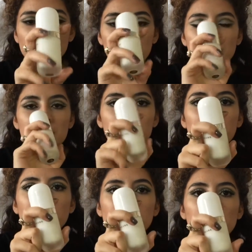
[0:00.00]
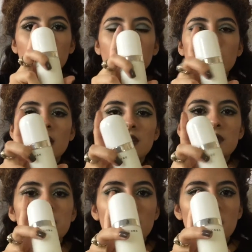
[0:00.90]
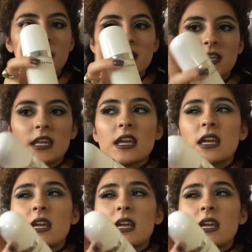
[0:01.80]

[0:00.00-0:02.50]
So I do like this primer and I do recommend it.